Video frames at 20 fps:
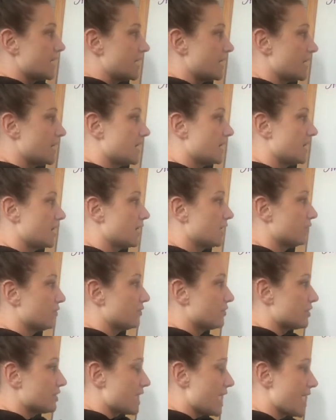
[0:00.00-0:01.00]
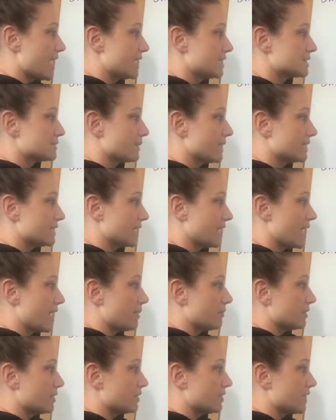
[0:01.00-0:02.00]
If that is my
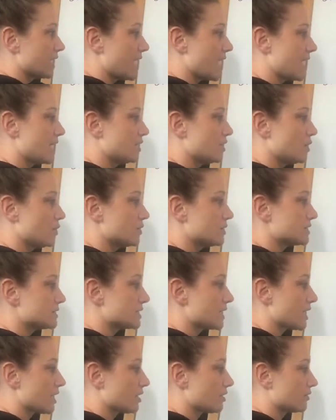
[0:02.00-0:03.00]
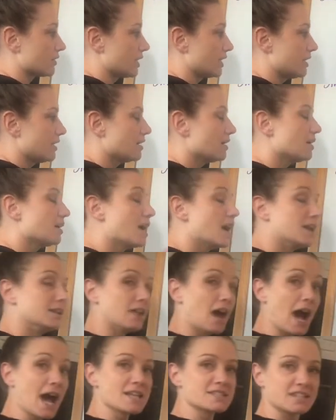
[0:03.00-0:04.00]
diameter, then I know this angle right here,
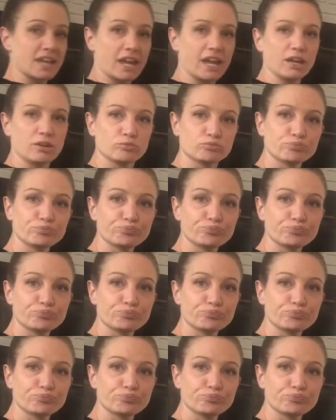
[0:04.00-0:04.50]
90